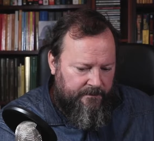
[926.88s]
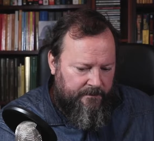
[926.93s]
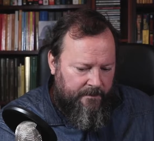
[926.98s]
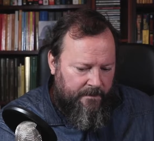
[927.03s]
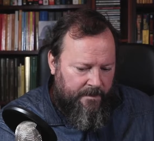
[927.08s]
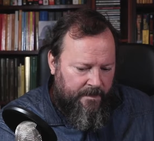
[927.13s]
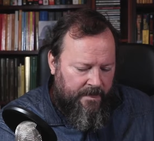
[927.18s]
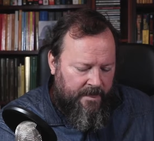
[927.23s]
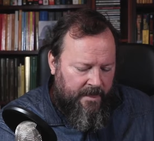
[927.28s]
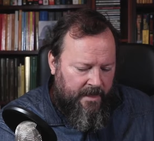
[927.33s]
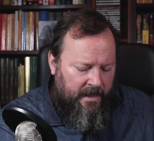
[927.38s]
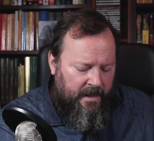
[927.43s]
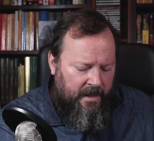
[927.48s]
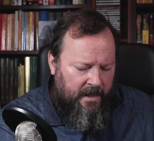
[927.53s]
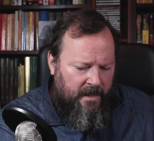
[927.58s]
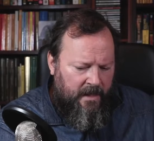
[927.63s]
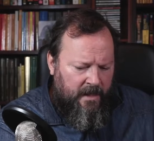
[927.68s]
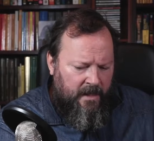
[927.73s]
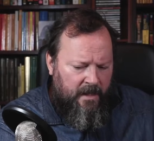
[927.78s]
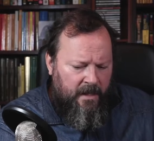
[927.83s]

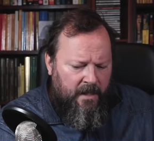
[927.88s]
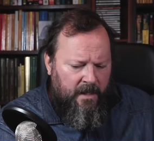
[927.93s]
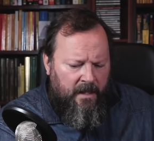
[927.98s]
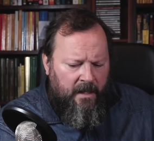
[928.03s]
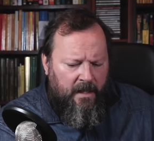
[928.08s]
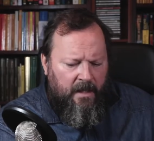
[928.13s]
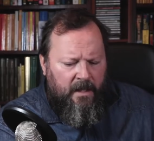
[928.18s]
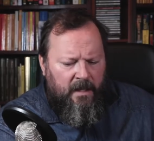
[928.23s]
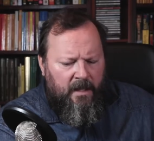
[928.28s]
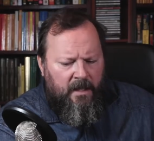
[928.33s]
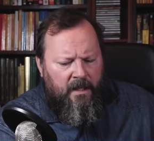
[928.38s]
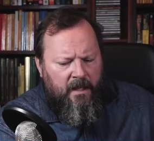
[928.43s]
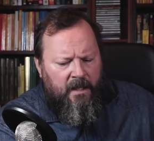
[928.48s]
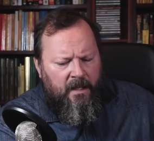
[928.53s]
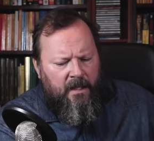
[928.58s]
(no one is talking)